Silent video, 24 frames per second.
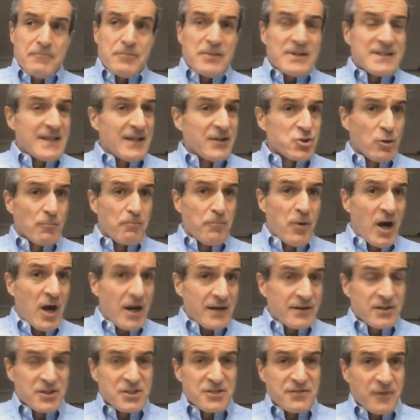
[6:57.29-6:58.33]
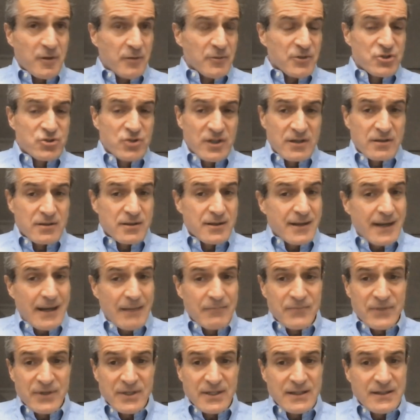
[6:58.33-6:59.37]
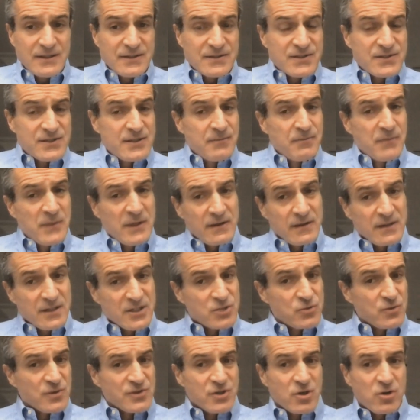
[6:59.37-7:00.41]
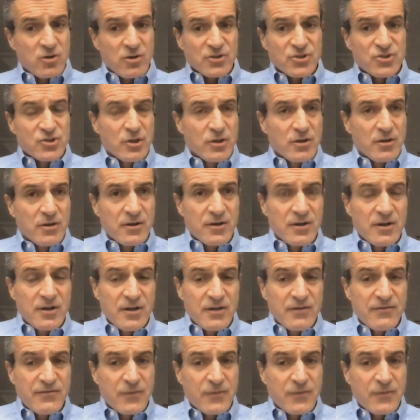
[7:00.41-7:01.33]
Potential partners, pharmaceutical companies, this was a concern